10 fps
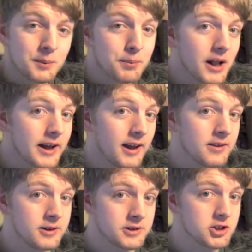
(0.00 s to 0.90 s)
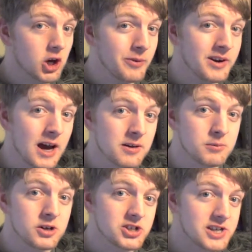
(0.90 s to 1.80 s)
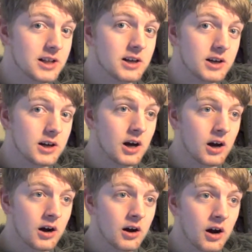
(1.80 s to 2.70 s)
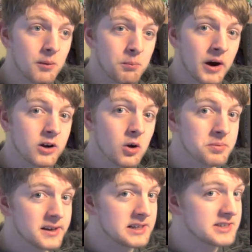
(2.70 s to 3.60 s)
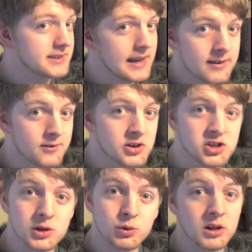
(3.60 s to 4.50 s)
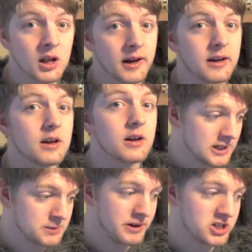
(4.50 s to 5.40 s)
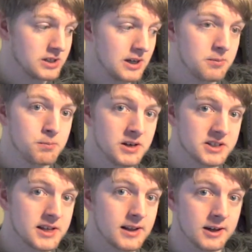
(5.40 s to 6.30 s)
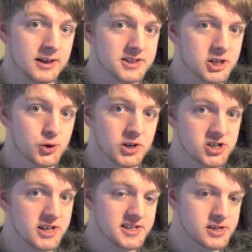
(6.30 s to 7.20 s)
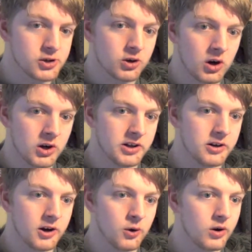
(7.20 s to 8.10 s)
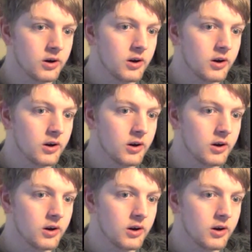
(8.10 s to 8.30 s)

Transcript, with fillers: implying that Tommen and Myrcella might not be as safe as she would like, especially Marcella considering she's in Dorne and, you know,